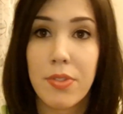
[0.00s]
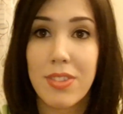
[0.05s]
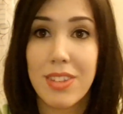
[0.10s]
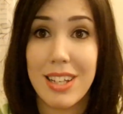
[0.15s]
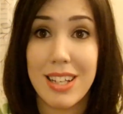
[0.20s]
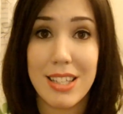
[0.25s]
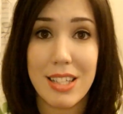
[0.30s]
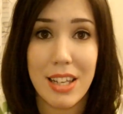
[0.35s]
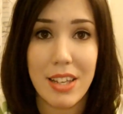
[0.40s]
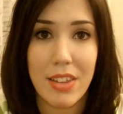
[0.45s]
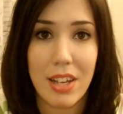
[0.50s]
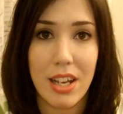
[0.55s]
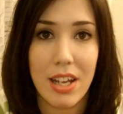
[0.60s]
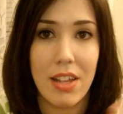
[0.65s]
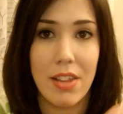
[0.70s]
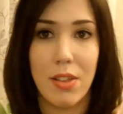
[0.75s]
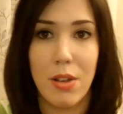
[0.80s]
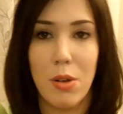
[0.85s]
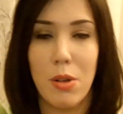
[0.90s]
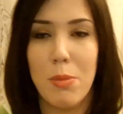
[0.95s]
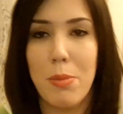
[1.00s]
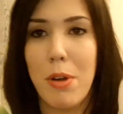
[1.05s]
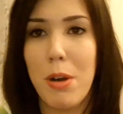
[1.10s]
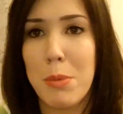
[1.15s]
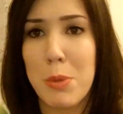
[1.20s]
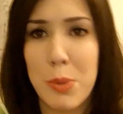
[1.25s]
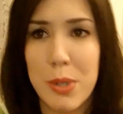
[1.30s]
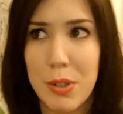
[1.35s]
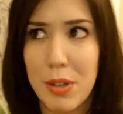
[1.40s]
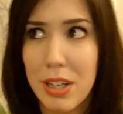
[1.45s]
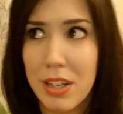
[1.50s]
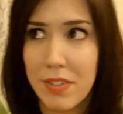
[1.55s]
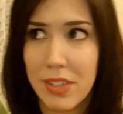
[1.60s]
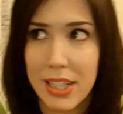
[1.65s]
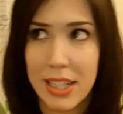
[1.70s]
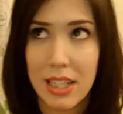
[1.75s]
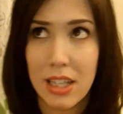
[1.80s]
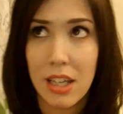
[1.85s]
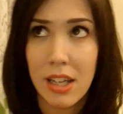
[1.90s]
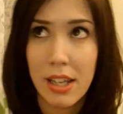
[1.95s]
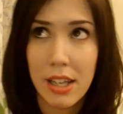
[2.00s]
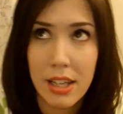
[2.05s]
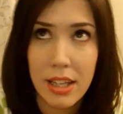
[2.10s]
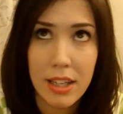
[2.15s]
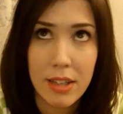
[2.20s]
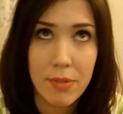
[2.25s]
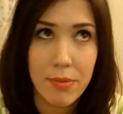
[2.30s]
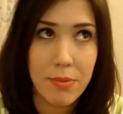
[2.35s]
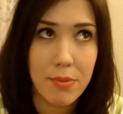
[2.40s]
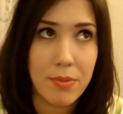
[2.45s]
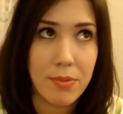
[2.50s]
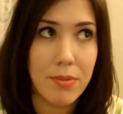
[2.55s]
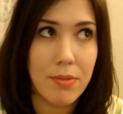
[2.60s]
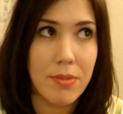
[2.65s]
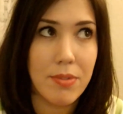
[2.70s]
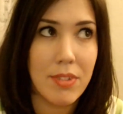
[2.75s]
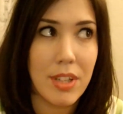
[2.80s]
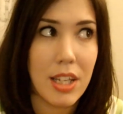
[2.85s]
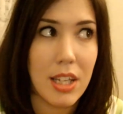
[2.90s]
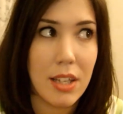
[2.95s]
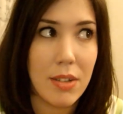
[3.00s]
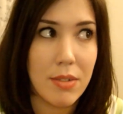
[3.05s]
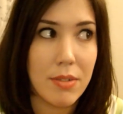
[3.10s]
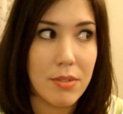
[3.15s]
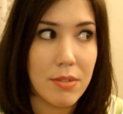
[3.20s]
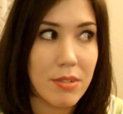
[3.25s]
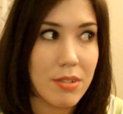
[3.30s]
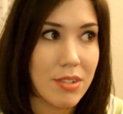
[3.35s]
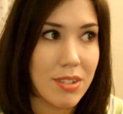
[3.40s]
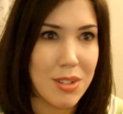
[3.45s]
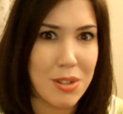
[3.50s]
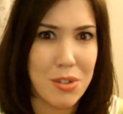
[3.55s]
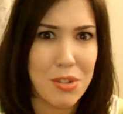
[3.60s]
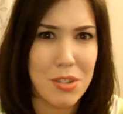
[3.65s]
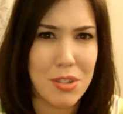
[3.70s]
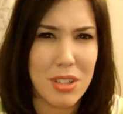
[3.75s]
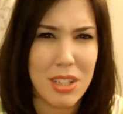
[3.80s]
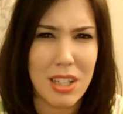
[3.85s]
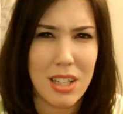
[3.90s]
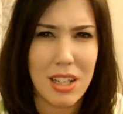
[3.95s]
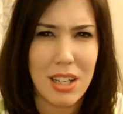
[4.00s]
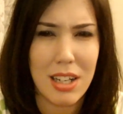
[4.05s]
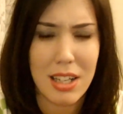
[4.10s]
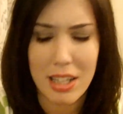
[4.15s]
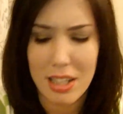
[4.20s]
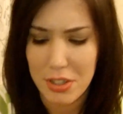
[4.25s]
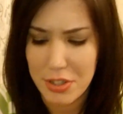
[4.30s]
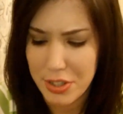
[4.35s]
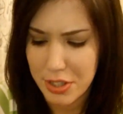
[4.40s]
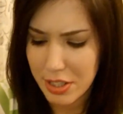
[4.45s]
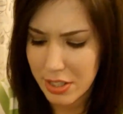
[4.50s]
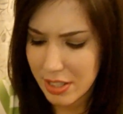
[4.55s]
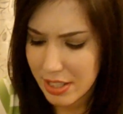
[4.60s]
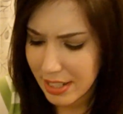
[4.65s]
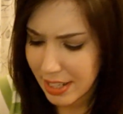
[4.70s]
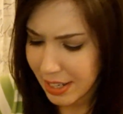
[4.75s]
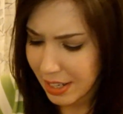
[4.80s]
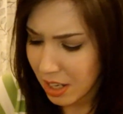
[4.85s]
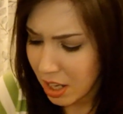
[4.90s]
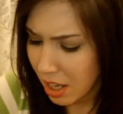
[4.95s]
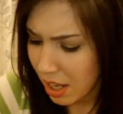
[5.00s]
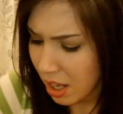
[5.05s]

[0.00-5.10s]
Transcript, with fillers: It's like that in the whole apartment. We don't have like central heat, I guess you could say.